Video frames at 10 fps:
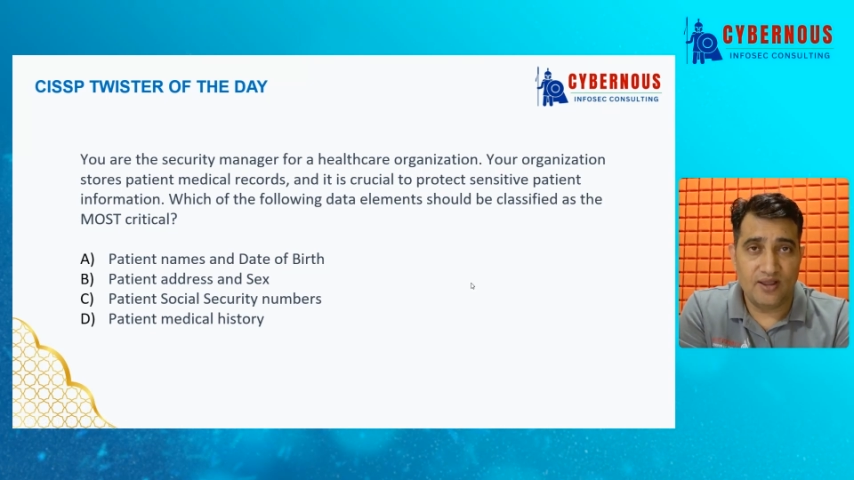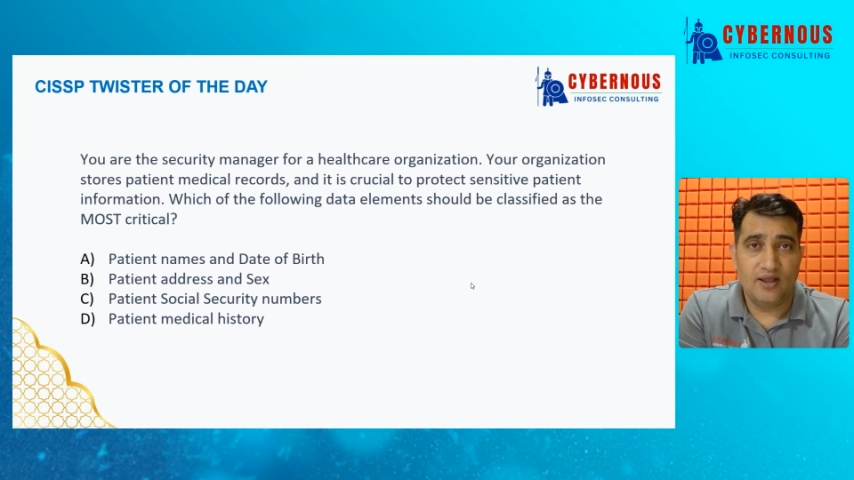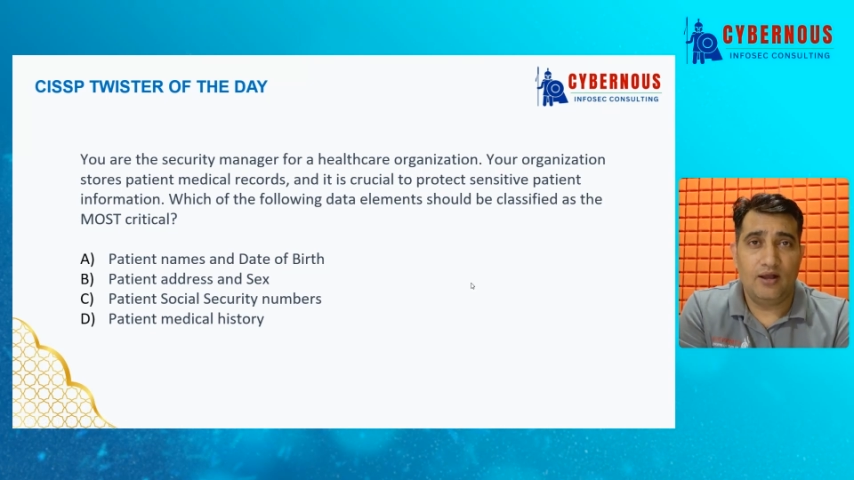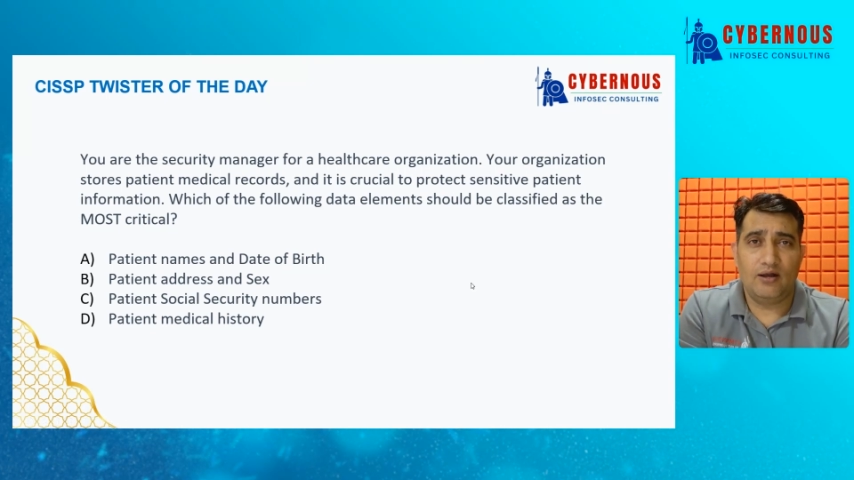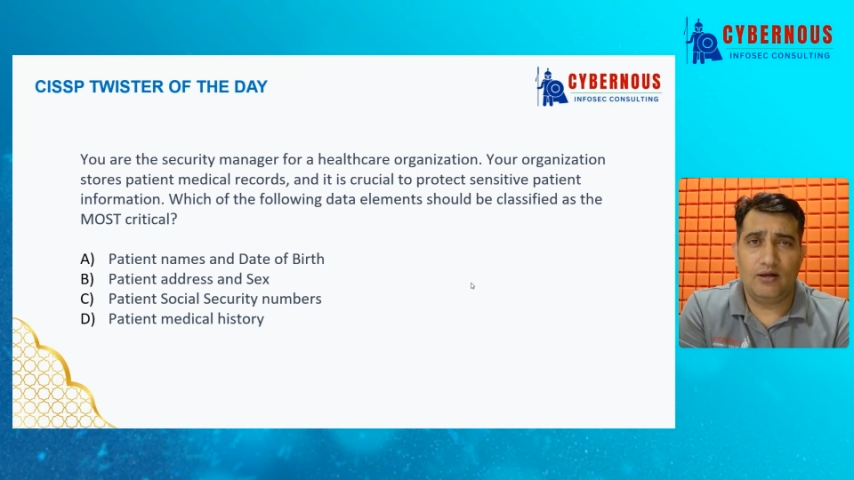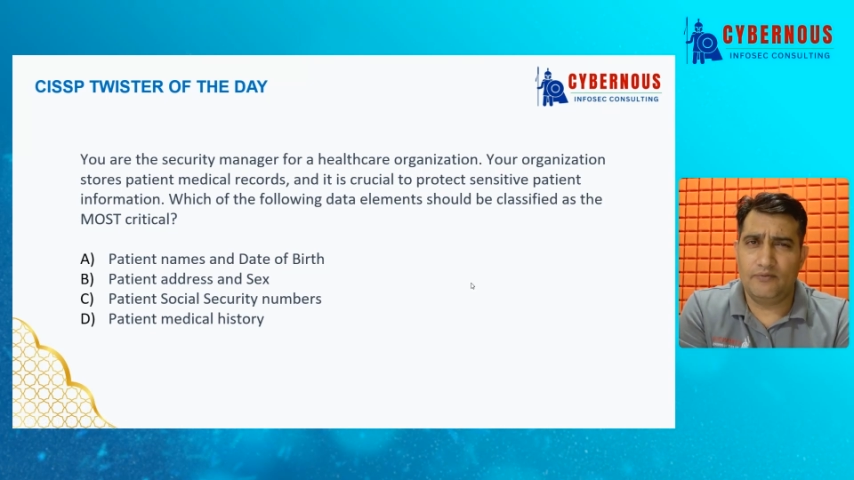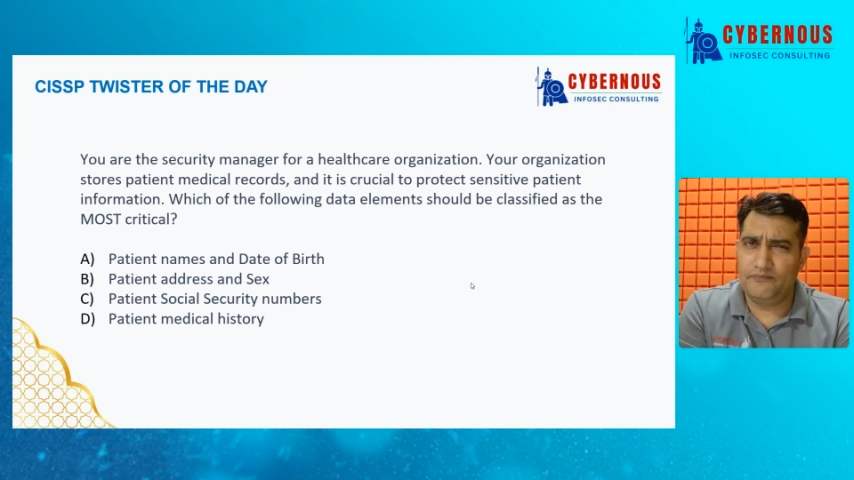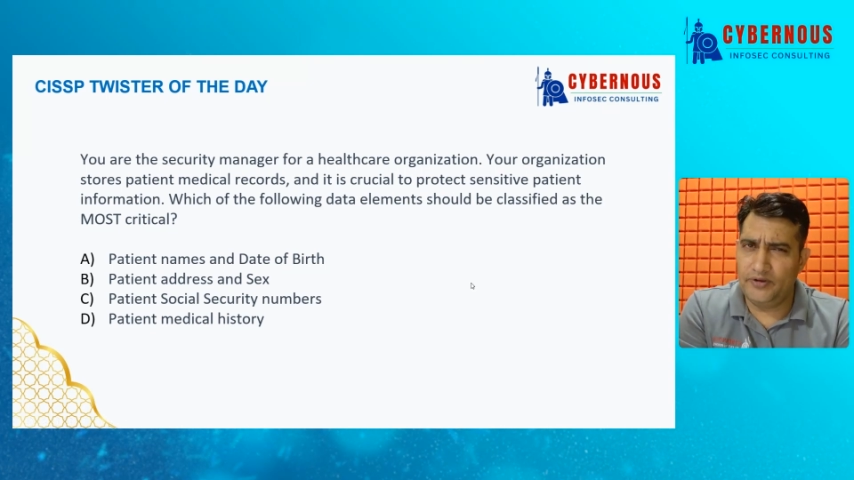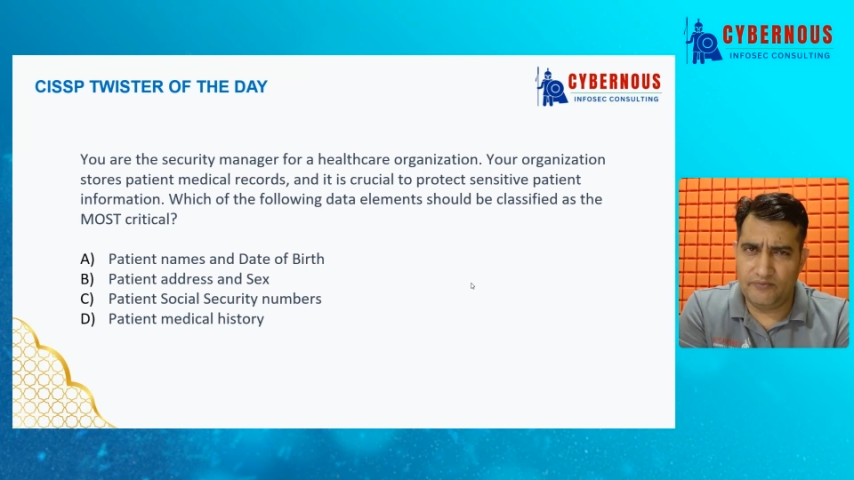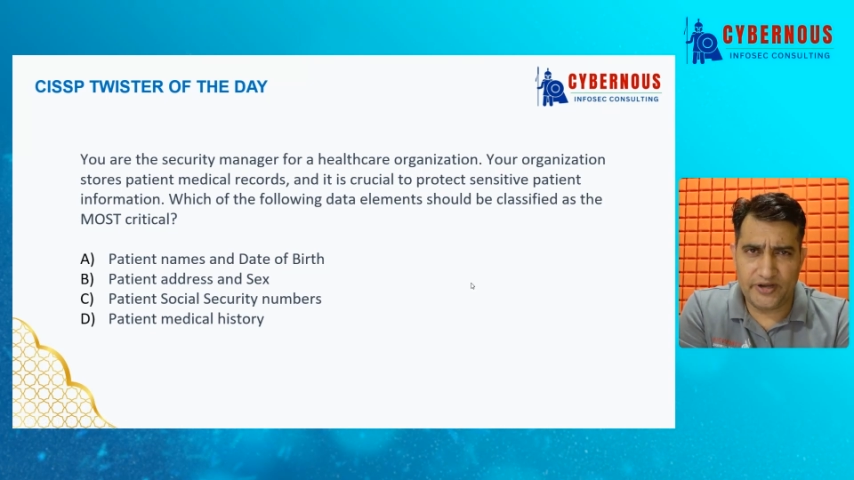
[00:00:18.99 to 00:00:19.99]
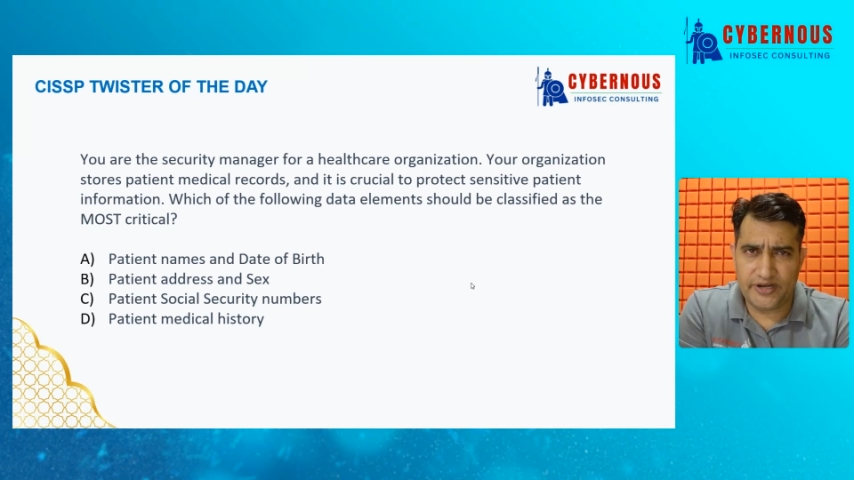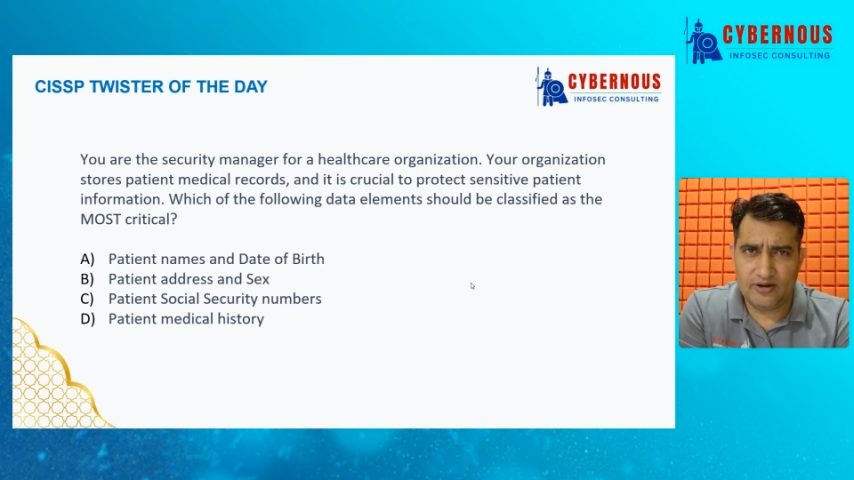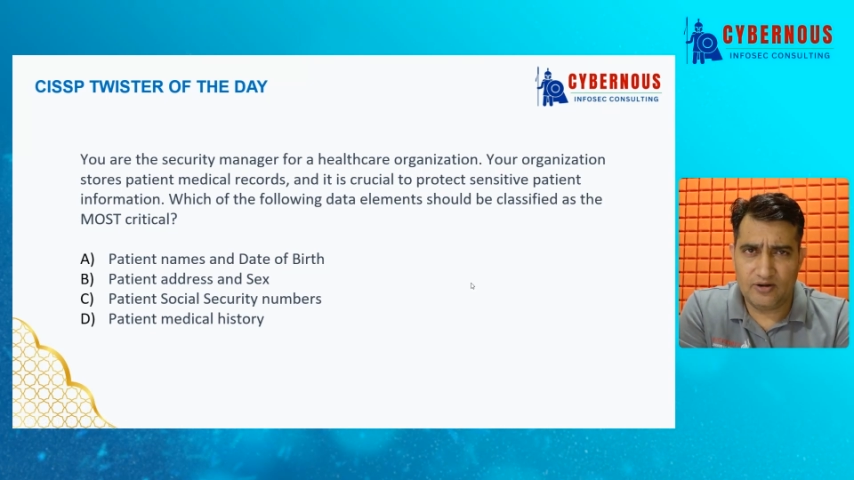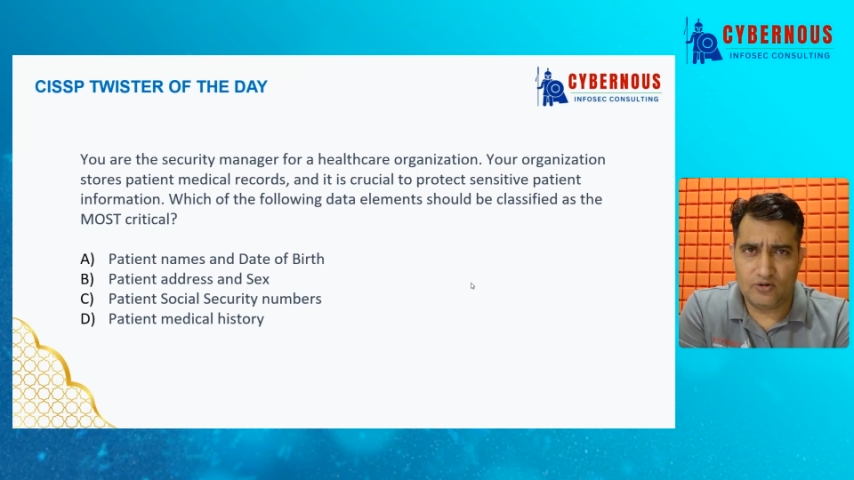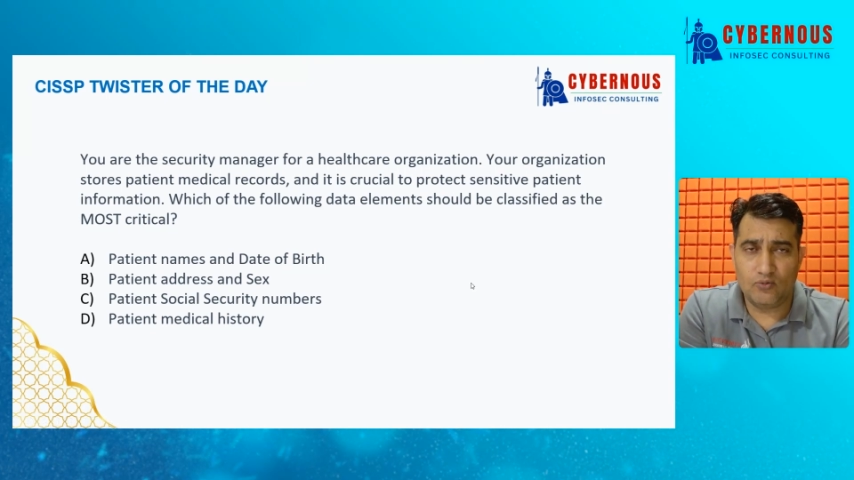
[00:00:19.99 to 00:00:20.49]
Feel free
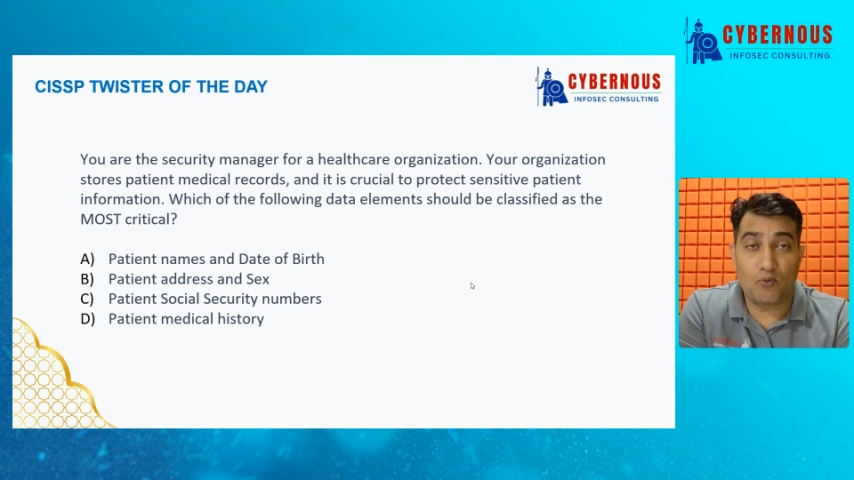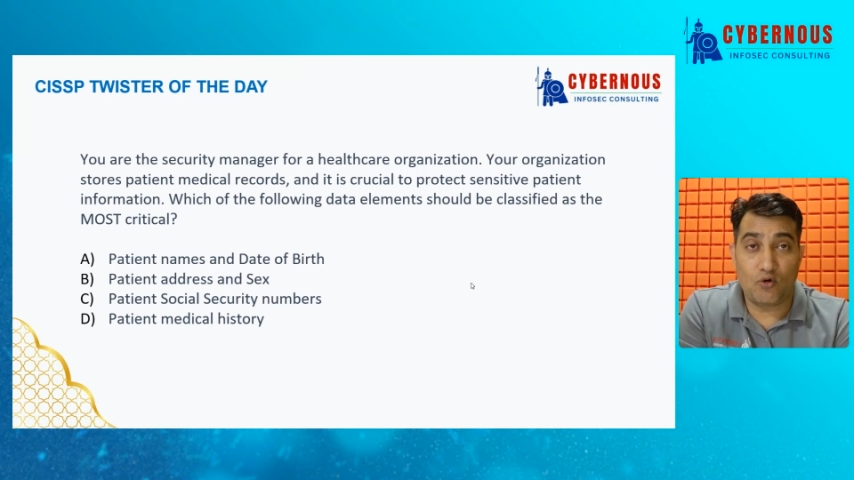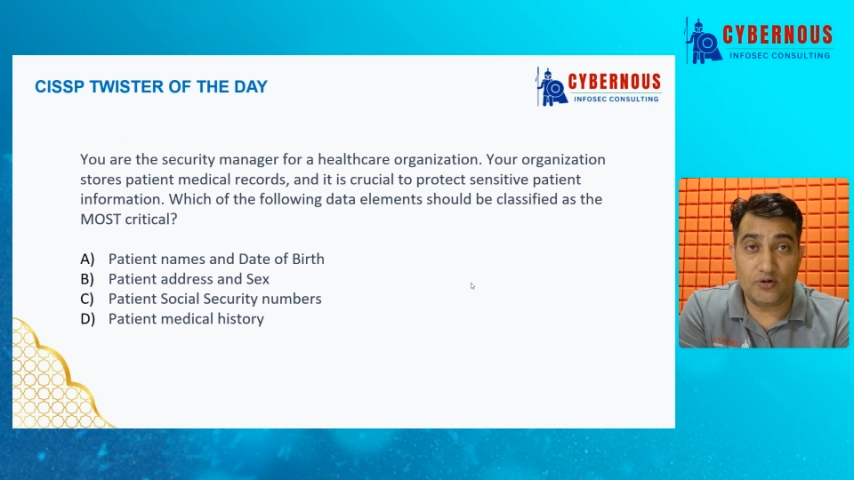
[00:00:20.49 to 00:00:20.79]
to pause